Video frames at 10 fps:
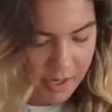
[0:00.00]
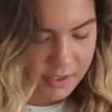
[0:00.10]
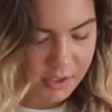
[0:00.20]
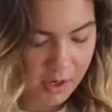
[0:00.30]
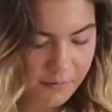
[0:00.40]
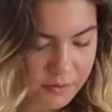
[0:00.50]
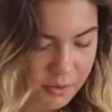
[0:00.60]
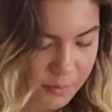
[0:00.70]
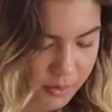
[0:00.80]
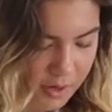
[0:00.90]
mean, it's
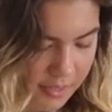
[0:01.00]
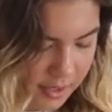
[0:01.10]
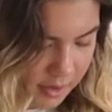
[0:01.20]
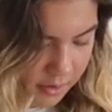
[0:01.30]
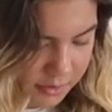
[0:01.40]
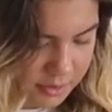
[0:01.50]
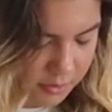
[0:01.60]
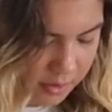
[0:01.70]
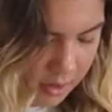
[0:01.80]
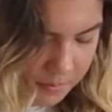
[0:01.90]
comfortable. And then it also
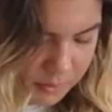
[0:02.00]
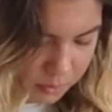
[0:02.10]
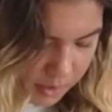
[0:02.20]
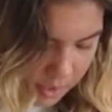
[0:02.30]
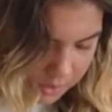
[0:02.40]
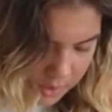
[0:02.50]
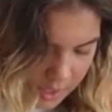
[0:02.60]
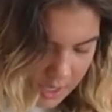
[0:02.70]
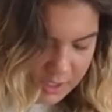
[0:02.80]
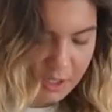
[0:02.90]
comes with
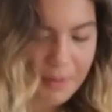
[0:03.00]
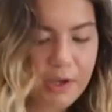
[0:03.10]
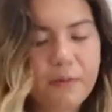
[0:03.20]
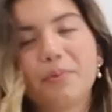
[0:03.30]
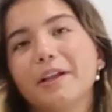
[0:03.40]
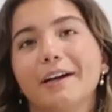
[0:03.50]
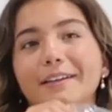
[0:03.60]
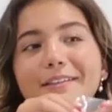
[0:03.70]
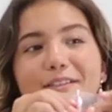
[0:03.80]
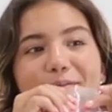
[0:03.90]
some
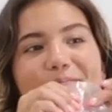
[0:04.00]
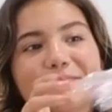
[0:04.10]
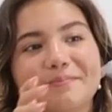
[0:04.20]
earplugs.